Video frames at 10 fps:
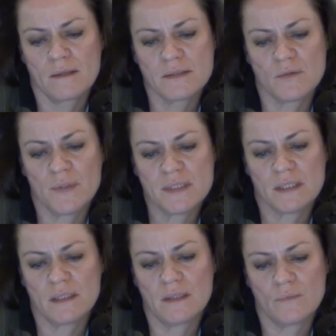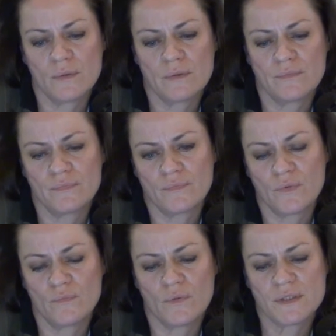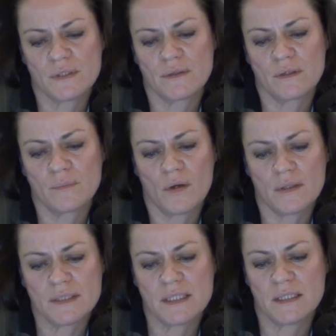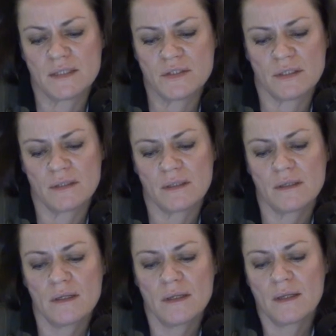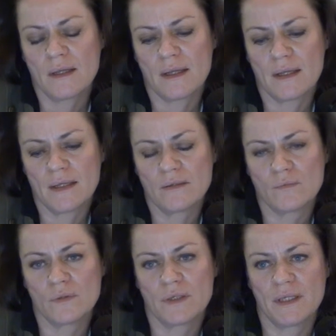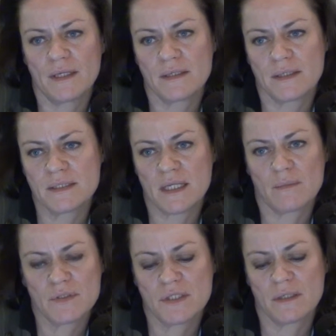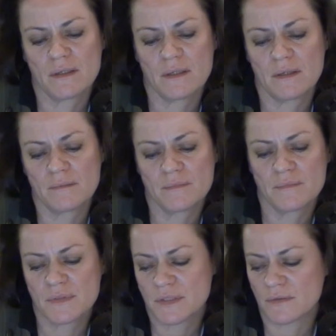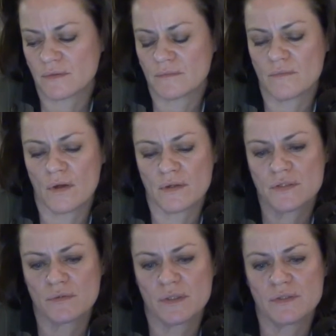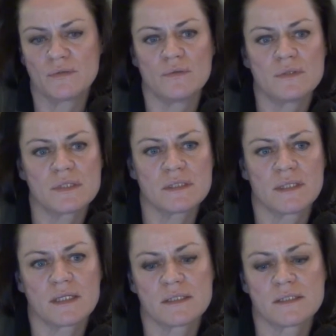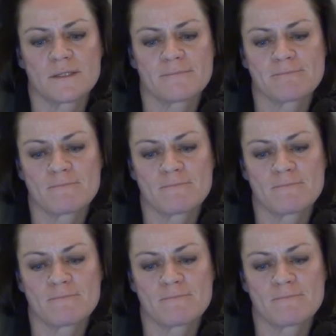So basically, we've worked on our policy and agenda, and we're looking at establishing certain monitoring tools next.